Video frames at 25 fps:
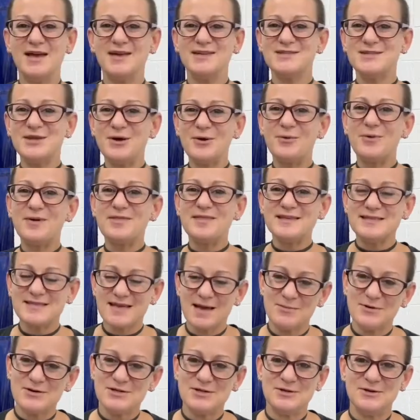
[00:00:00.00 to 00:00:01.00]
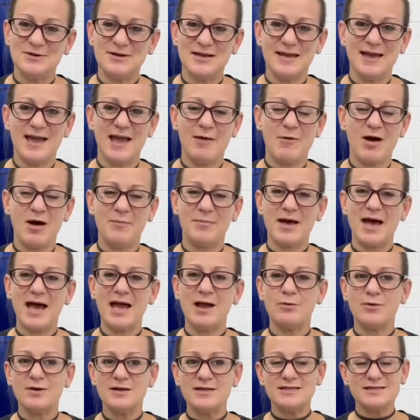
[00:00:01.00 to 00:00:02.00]
So when this opportunity came up,
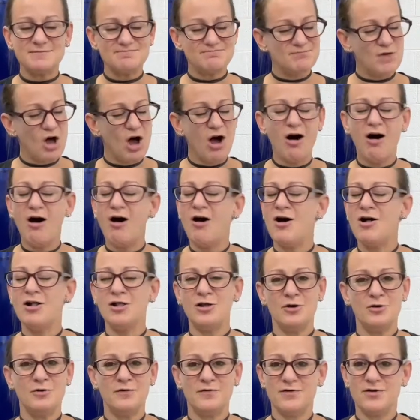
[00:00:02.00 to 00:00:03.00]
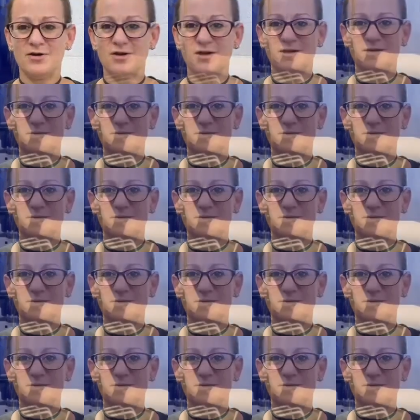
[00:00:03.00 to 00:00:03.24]
I was all over it.